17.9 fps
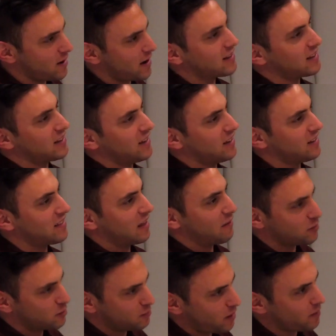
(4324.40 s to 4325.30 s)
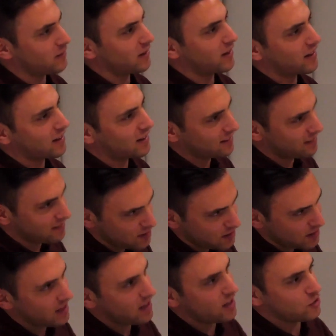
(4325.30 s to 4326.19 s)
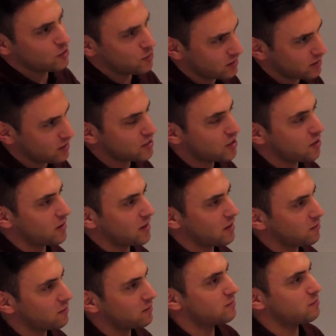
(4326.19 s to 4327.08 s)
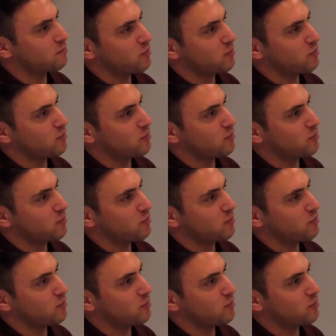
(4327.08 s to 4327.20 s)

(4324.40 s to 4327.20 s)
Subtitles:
directly that was public, issuing the token